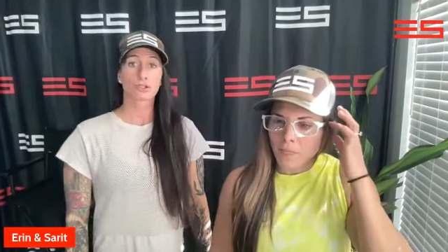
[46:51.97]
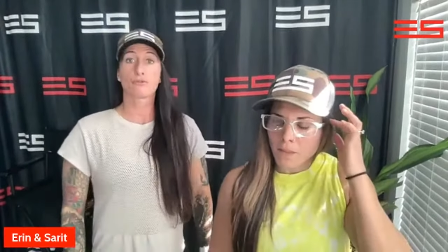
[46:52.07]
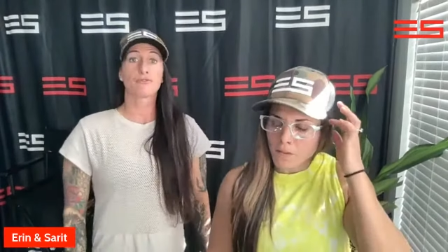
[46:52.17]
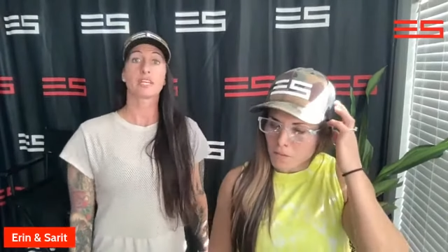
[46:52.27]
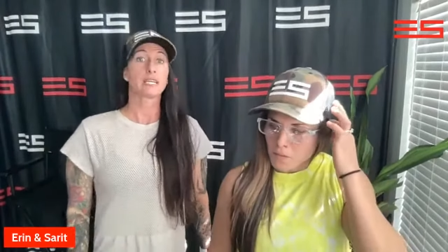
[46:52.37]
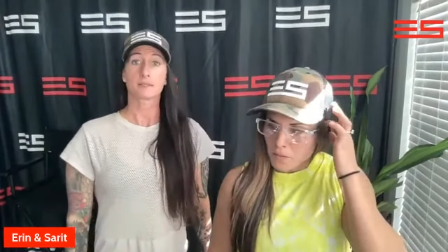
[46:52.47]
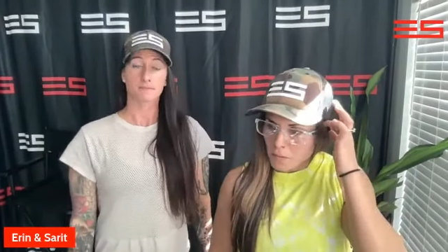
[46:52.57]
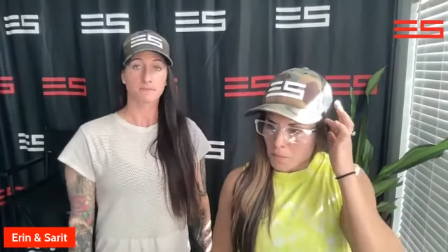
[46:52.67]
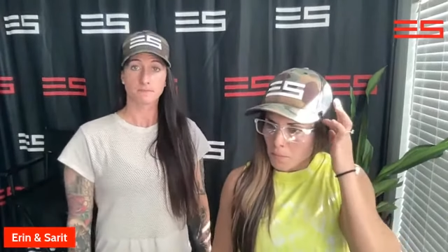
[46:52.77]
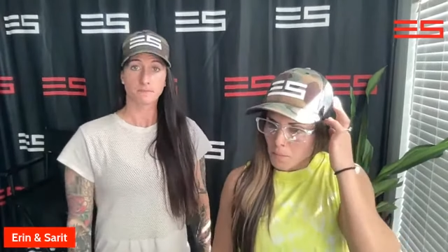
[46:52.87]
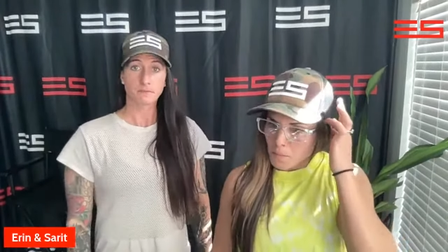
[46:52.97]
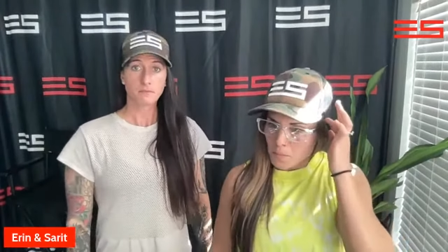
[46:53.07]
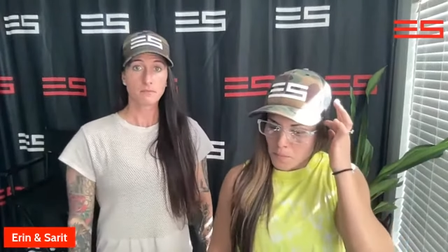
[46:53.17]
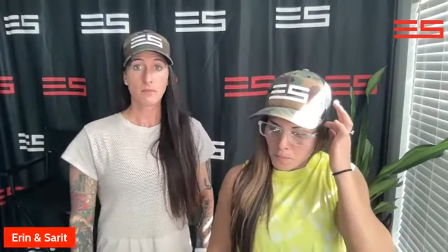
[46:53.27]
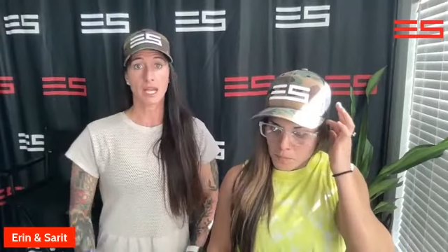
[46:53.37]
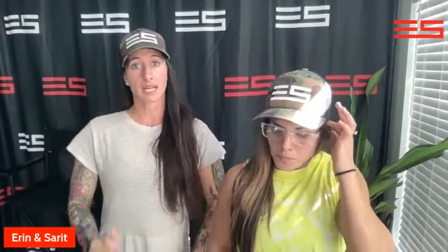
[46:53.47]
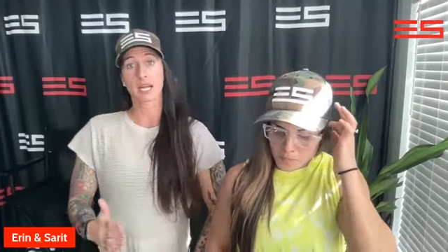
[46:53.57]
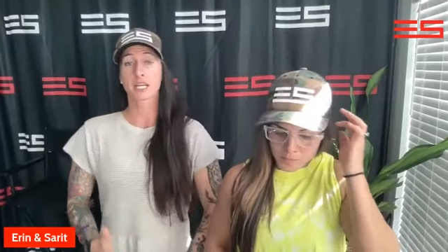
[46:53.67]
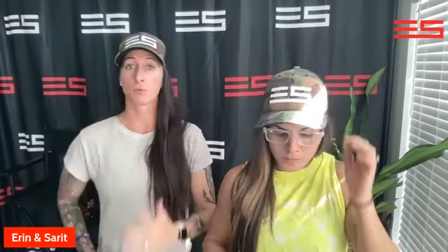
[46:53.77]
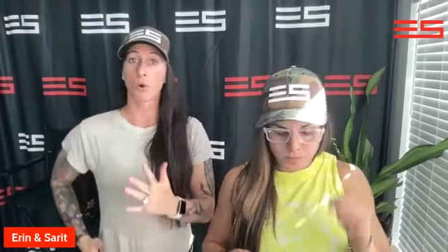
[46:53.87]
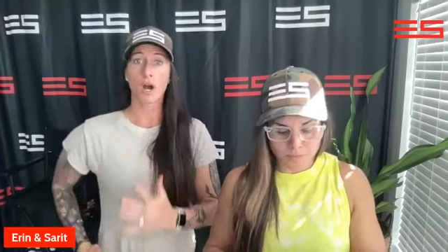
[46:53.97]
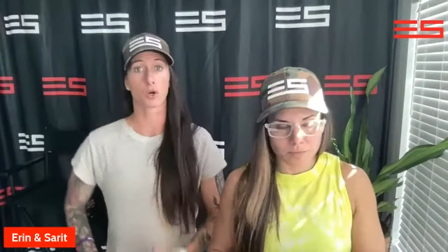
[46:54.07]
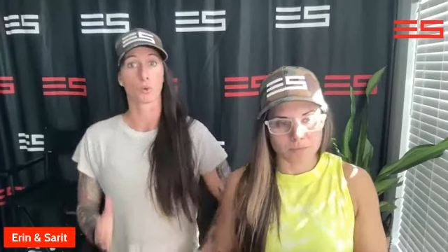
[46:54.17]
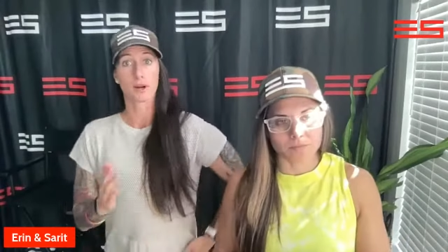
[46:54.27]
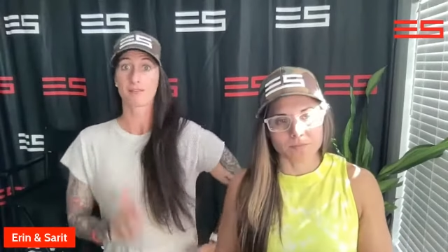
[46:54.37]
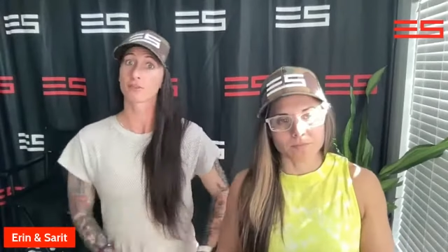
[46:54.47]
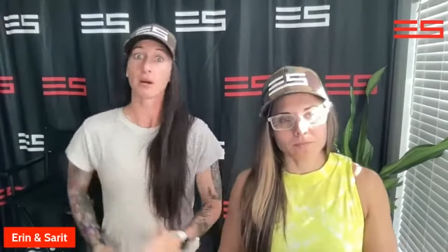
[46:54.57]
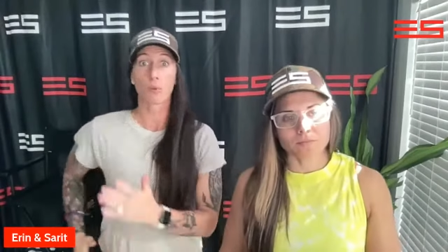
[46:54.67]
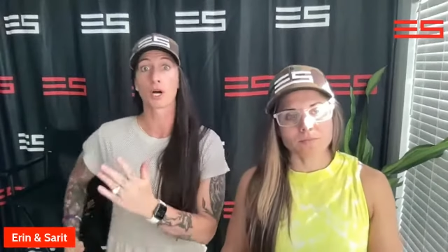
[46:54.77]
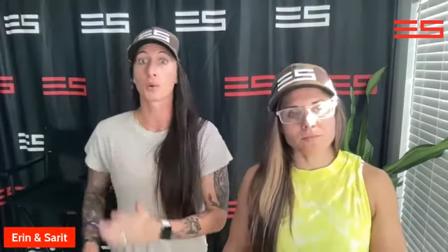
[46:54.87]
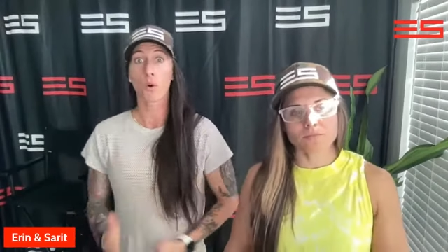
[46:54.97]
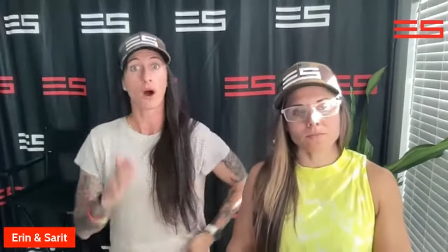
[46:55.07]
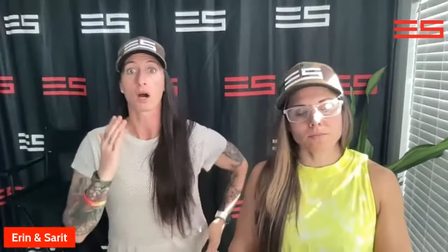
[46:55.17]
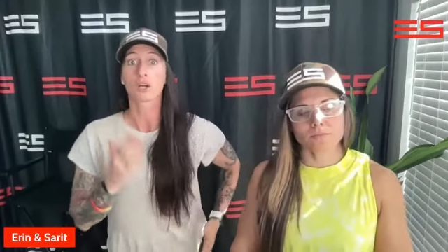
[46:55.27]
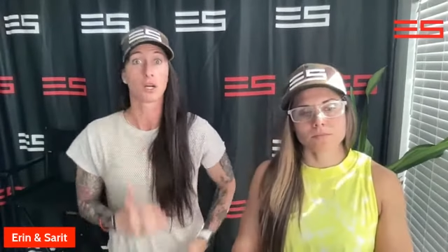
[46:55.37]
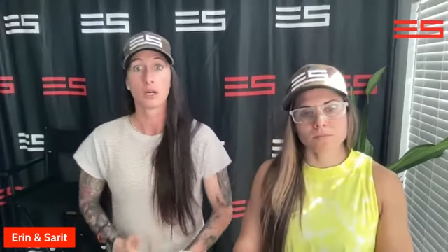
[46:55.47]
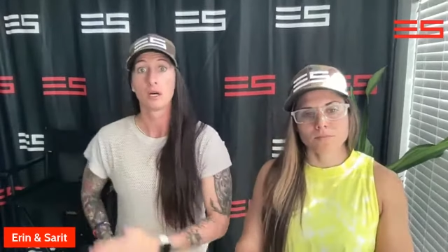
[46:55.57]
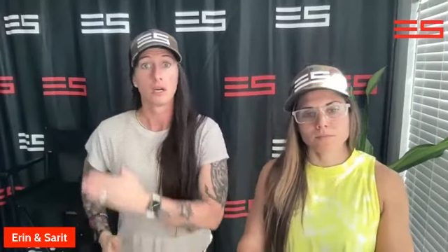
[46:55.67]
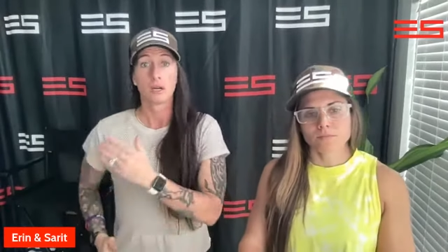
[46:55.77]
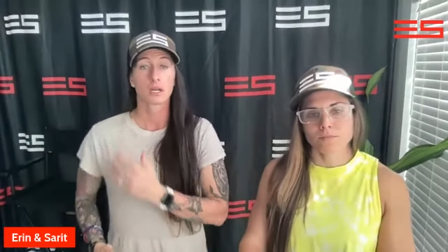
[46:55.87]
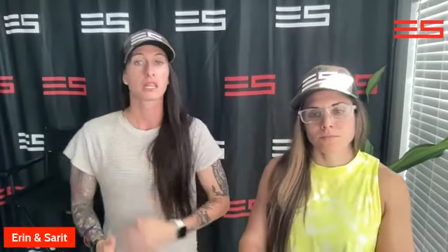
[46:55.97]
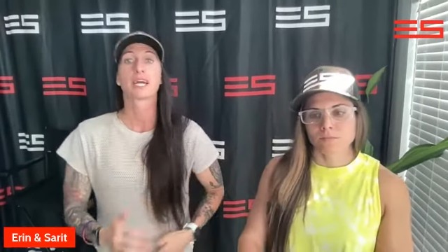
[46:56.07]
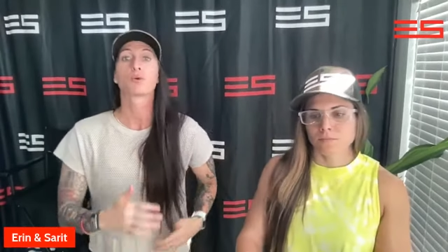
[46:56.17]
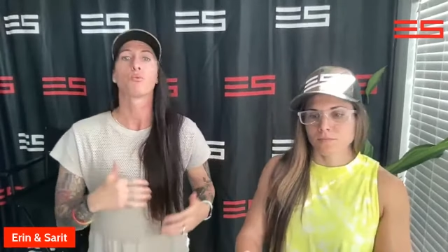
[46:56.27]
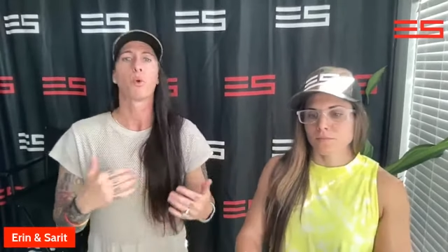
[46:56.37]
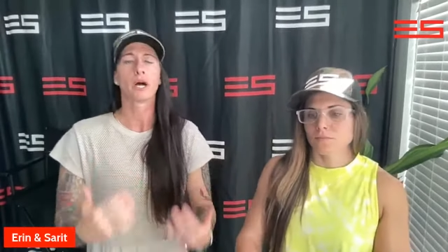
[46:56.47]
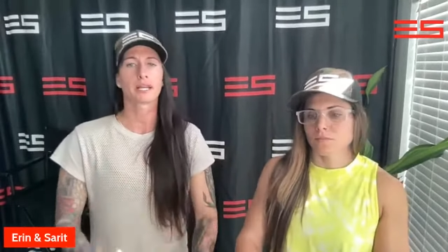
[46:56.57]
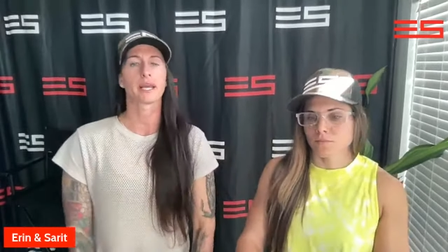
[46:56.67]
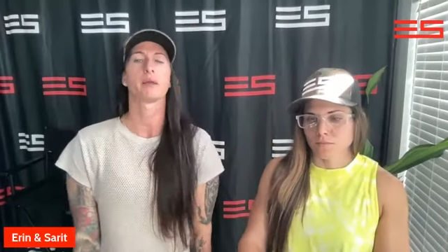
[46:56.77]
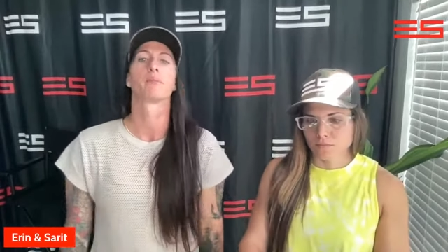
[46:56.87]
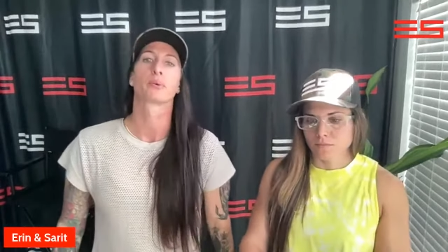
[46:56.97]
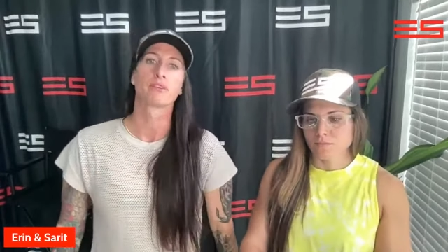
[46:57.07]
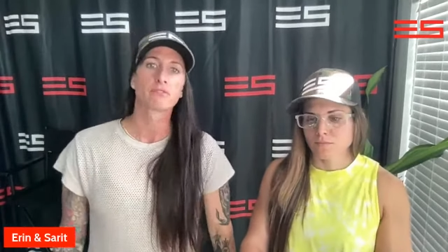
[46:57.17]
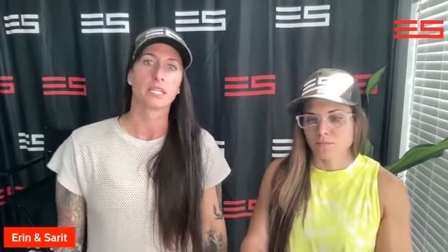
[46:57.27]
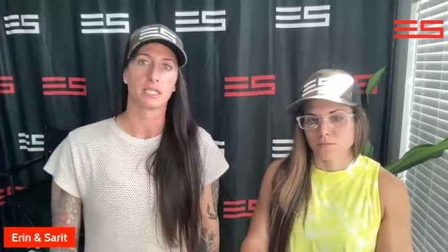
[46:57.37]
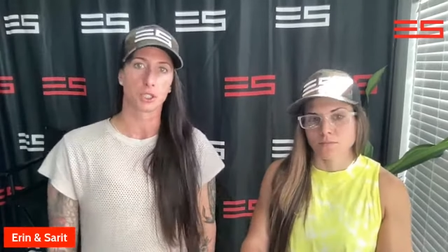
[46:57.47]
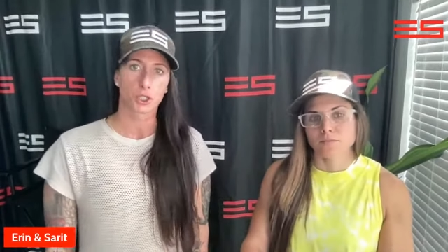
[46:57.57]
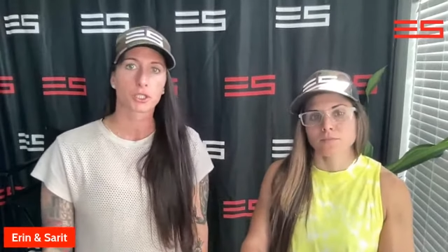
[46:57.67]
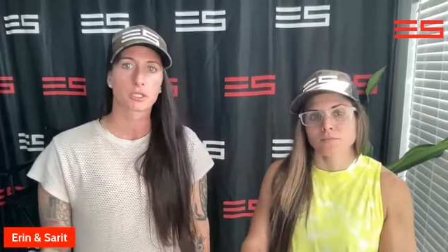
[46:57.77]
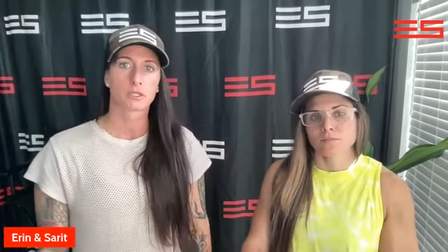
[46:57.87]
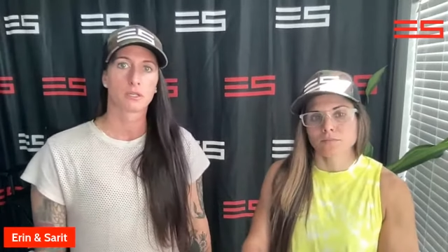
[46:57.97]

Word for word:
Speaker 1: two feet and I can walk wherever I want to walk. Like, what a privilege.